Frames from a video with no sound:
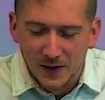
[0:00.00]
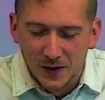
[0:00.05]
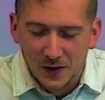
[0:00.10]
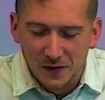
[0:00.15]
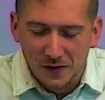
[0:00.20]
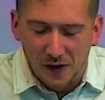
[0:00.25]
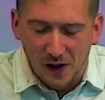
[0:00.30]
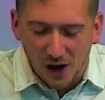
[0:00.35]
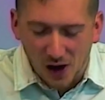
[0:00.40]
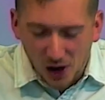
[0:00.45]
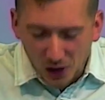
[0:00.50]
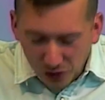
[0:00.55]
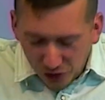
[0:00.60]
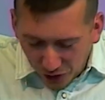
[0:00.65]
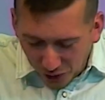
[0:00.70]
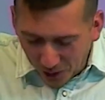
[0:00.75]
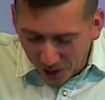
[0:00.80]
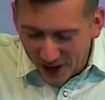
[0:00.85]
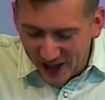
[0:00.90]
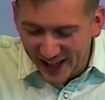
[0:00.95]
for our
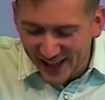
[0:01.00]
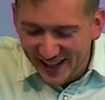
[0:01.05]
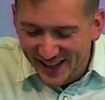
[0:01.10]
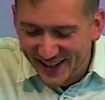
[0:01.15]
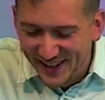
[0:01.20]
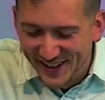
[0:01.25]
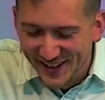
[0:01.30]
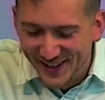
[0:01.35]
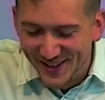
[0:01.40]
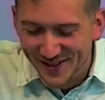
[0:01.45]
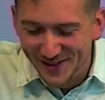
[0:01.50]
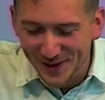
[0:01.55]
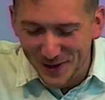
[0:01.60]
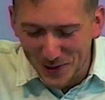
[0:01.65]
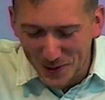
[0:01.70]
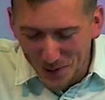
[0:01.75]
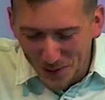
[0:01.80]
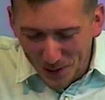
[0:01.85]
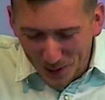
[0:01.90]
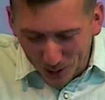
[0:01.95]
joy, for
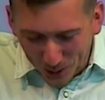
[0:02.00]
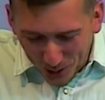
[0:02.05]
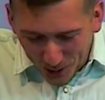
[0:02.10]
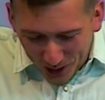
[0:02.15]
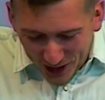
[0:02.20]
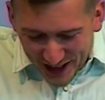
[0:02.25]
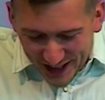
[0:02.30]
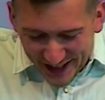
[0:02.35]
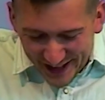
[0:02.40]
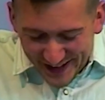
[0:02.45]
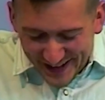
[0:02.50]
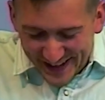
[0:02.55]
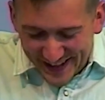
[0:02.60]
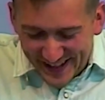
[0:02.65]
your glory.